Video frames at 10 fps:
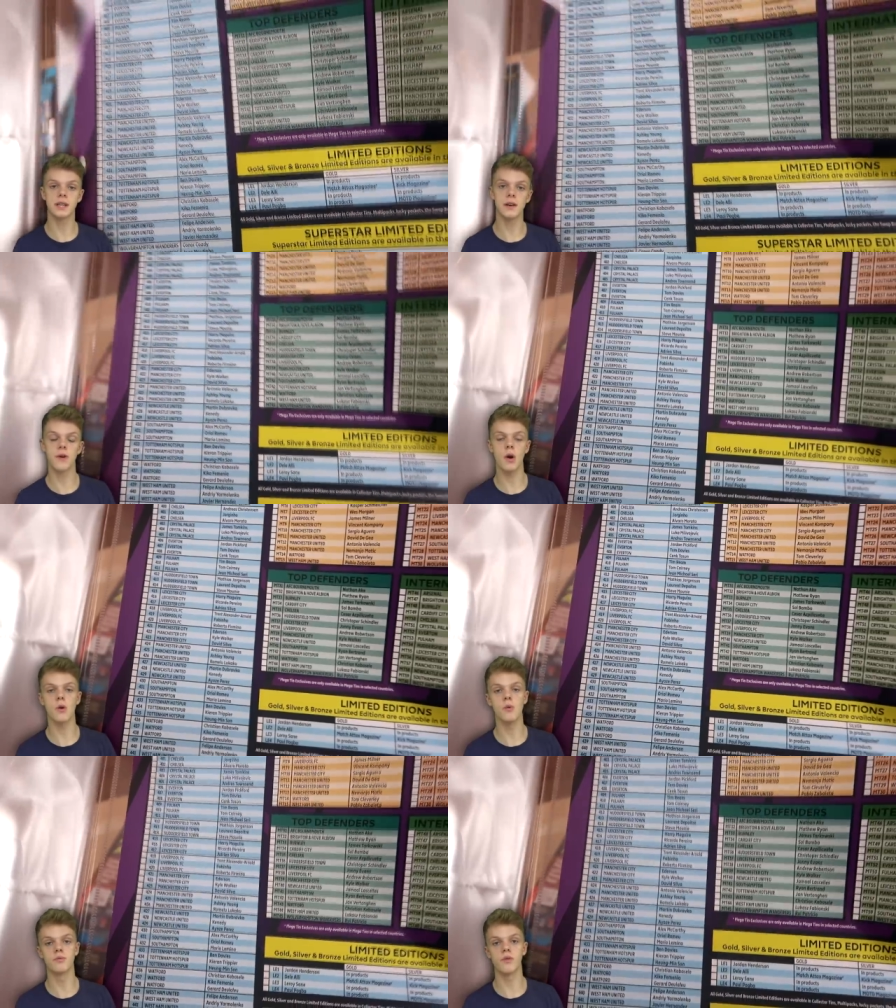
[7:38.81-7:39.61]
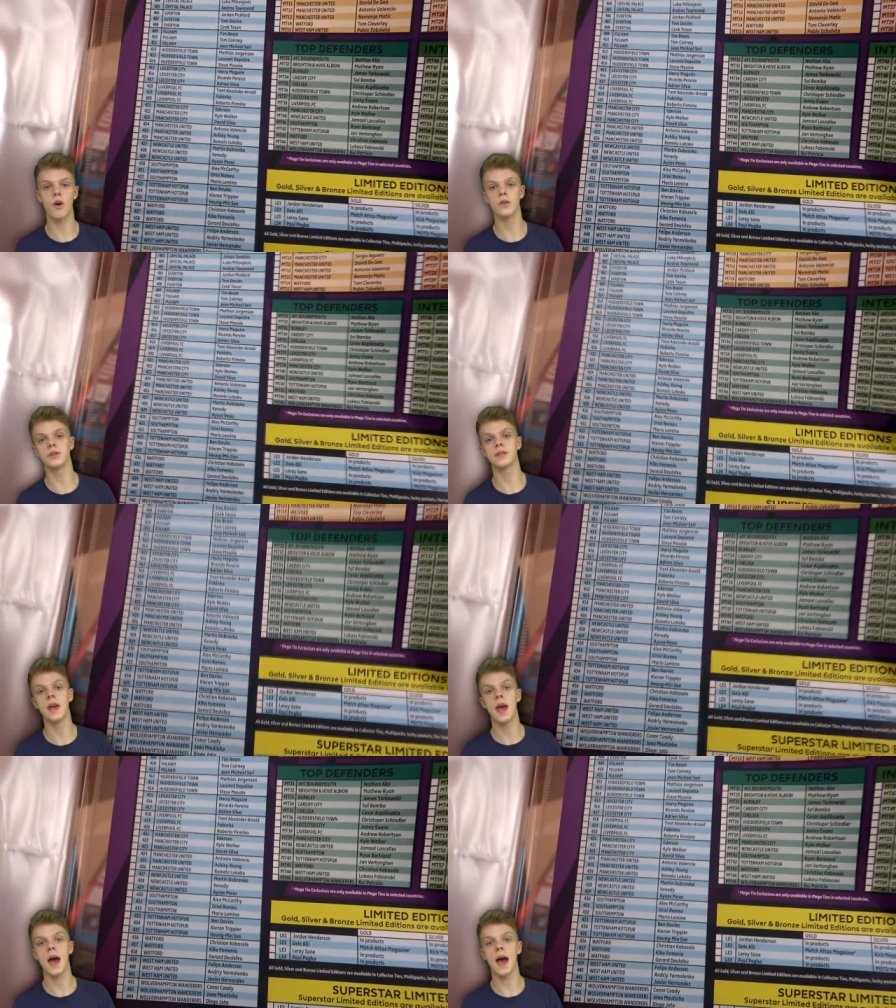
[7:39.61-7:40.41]
silver, or bronze
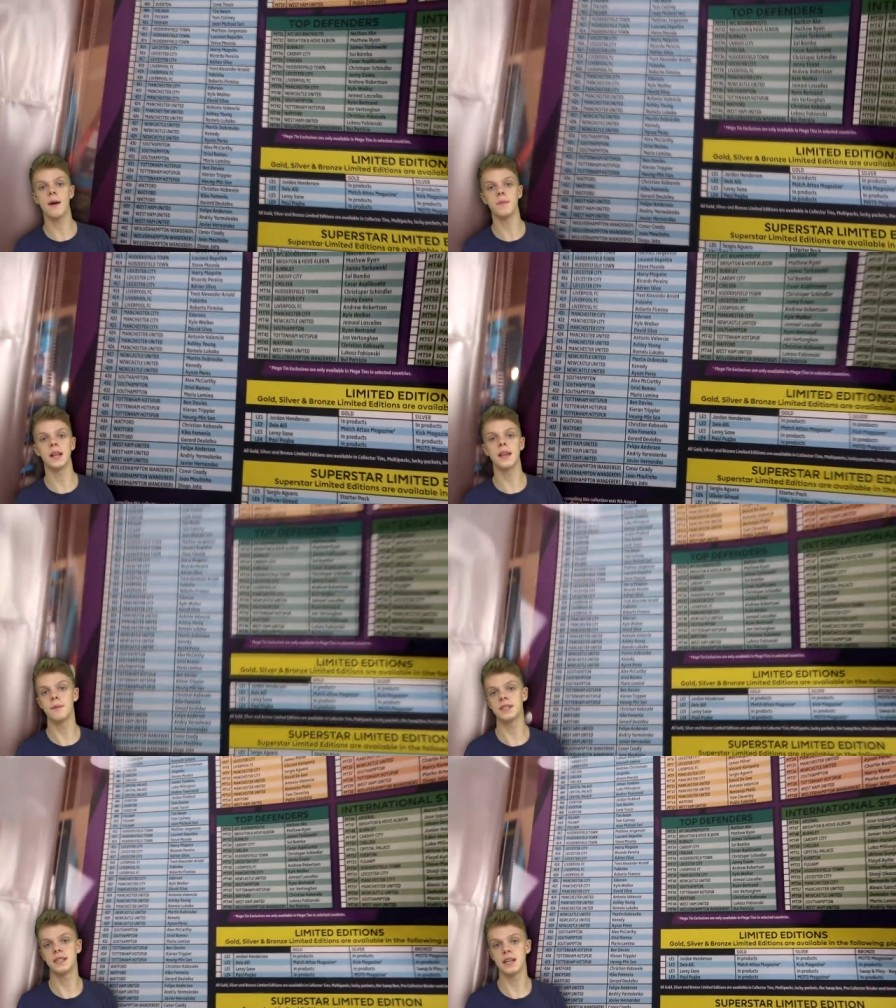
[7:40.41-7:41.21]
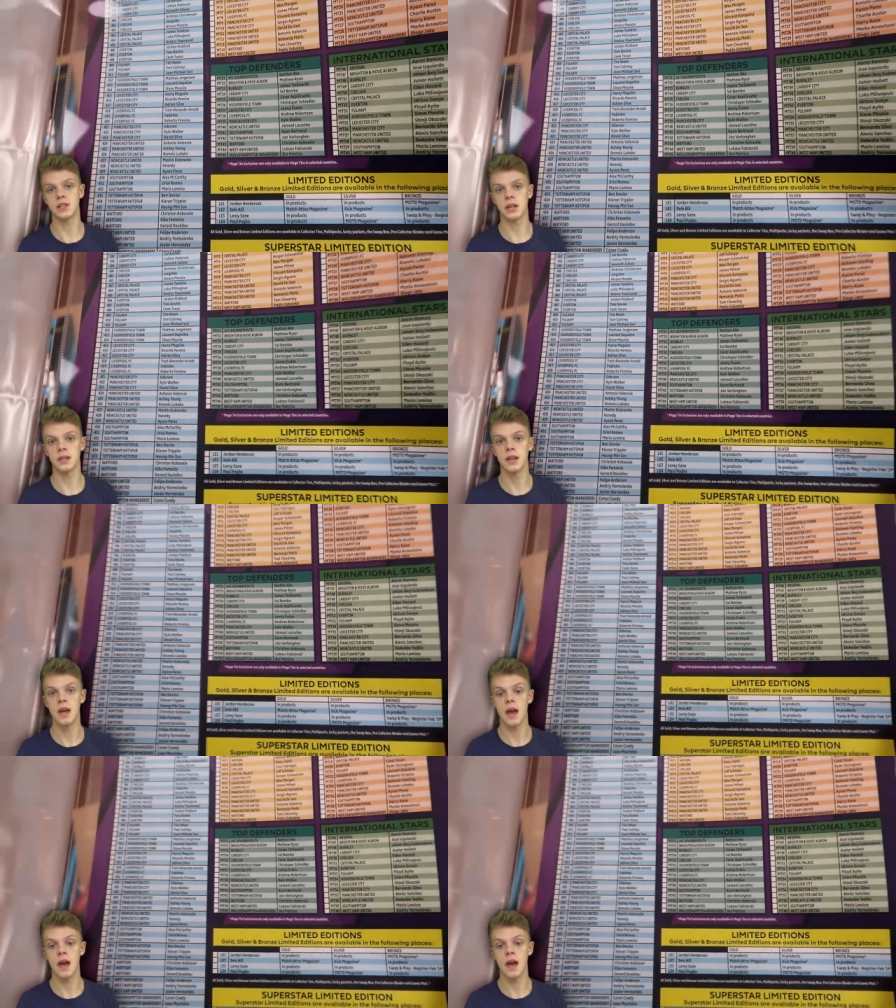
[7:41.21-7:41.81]
um, limited edition